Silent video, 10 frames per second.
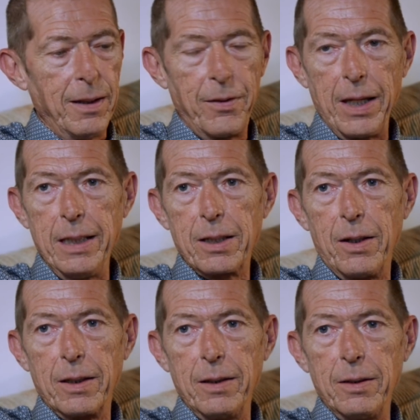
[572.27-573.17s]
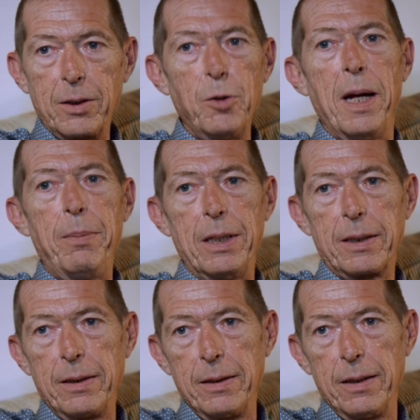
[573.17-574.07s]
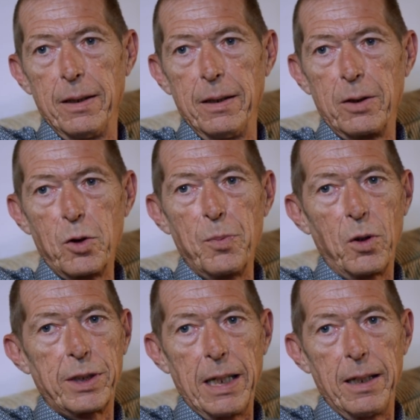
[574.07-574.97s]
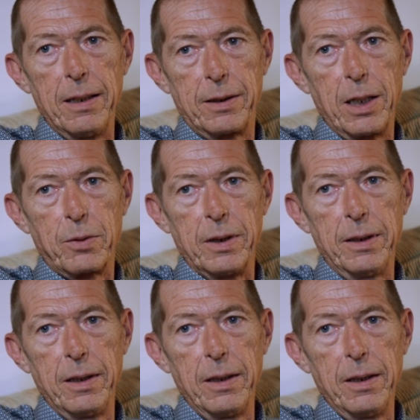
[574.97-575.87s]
things on 2 babies, 2 small children.